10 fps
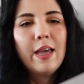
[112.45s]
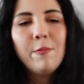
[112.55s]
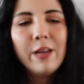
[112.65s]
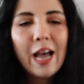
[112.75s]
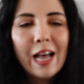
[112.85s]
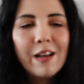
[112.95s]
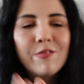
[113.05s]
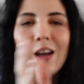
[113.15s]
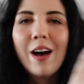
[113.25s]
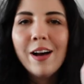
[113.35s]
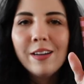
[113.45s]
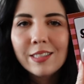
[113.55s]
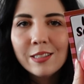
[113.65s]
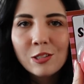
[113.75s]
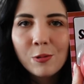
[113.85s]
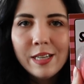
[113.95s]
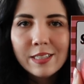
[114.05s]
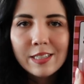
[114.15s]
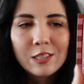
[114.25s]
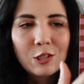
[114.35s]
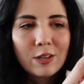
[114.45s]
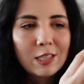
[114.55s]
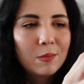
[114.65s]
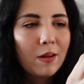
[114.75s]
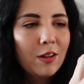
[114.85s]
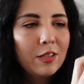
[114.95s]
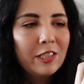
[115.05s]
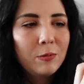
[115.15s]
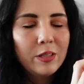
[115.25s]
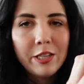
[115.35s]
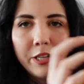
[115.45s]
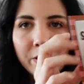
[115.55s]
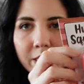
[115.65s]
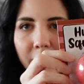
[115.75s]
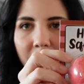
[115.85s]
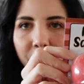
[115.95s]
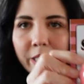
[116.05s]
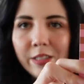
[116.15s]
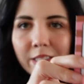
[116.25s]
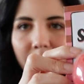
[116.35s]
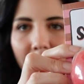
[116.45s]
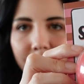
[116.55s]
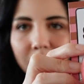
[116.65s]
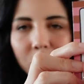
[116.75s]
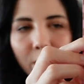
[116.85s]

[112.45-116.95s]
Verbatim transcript: Then we have the Hugs and Squeezes stress ball. This is really cute. It's actually a really good size as